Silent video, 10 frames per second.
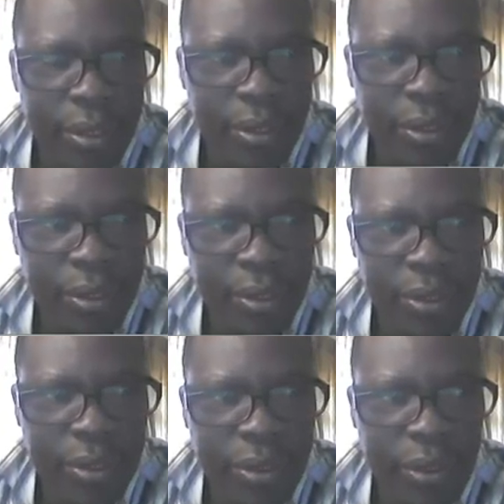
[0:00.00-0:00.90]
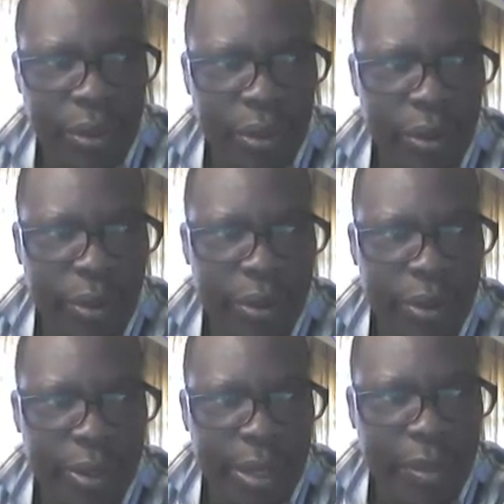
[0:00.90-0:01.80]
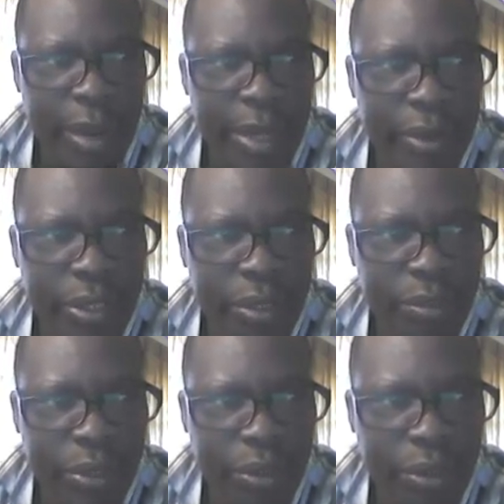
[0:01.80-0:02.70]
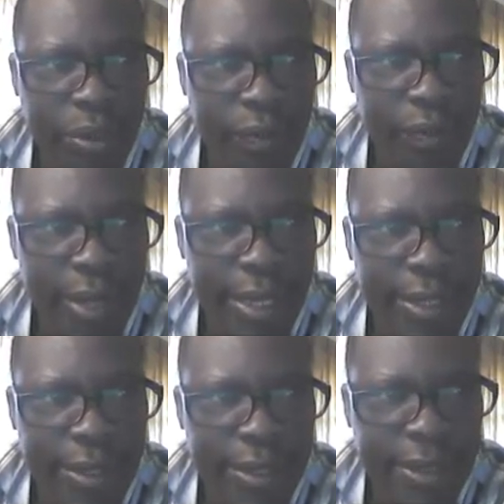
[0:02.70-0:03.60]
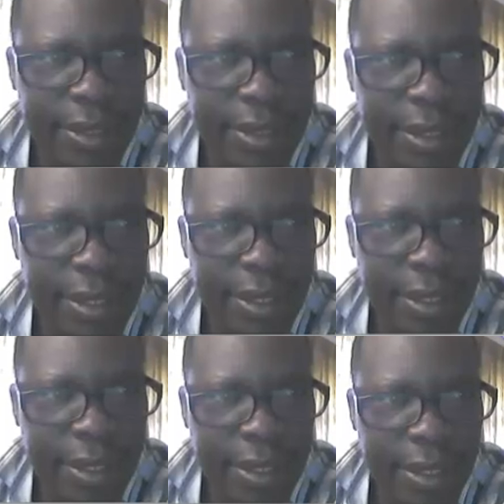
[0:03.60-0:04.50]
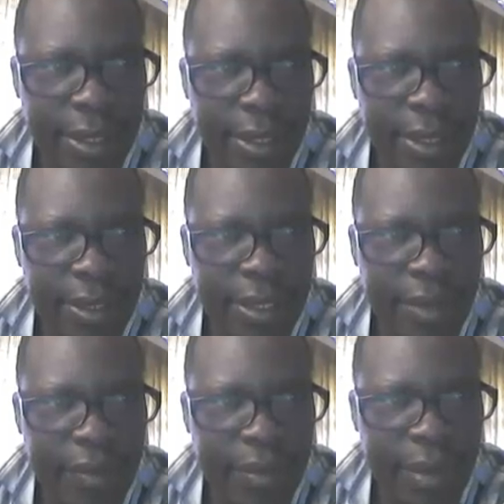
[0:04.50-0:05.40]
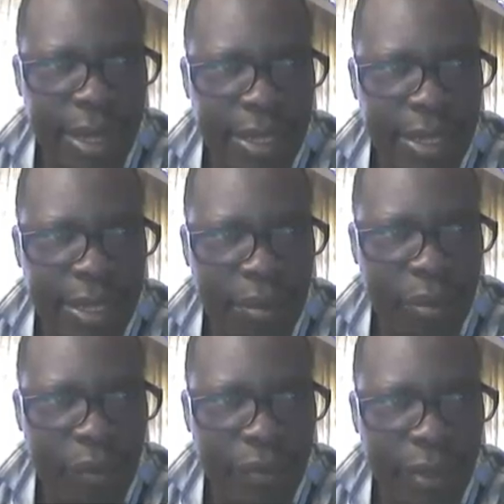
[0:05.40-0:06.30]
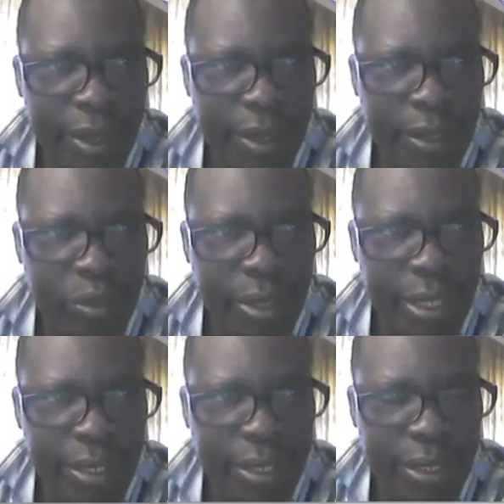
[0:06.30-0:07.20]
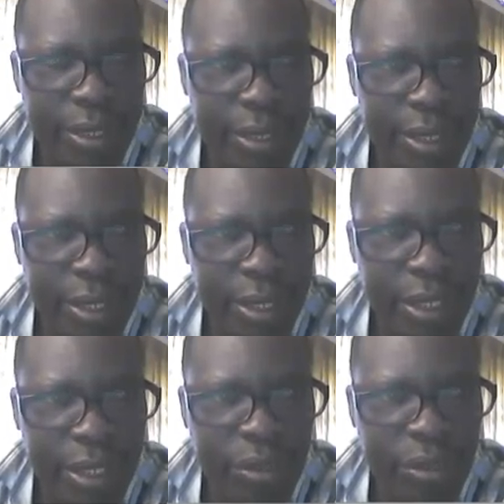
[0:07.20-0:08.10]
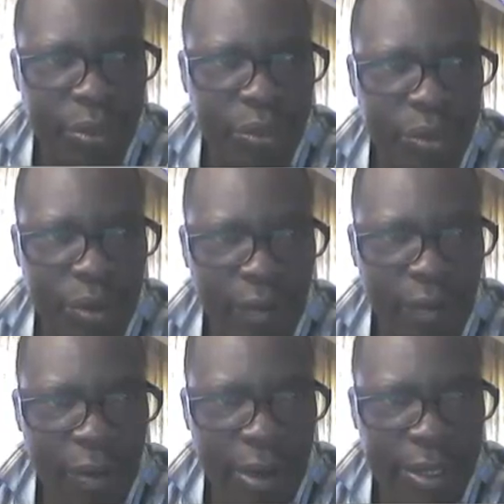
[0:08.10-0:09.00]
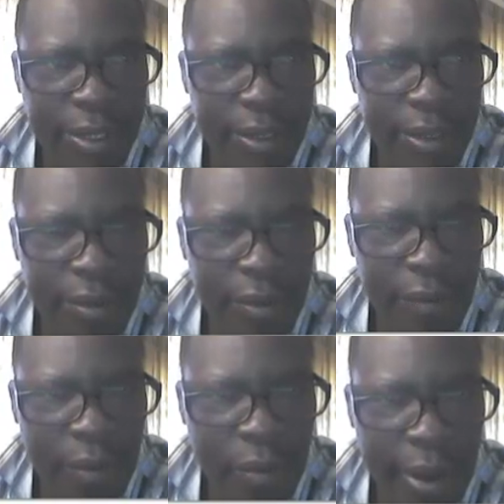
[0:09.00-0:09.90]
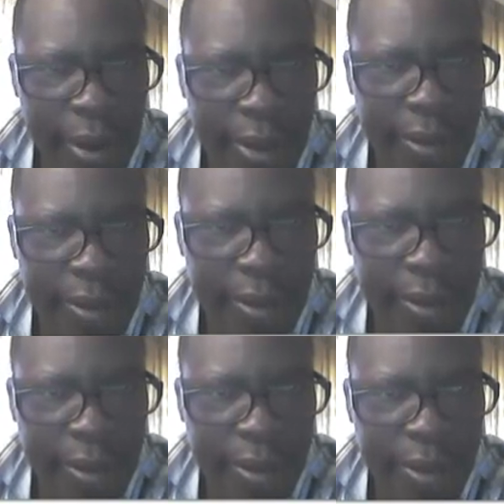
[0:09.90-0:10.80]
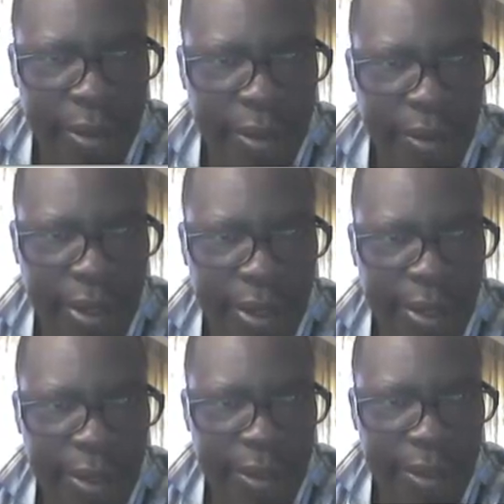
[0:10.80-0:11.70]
So the marginal distribution of x is given by the sum of the joint distribution over what? Over y. Okay?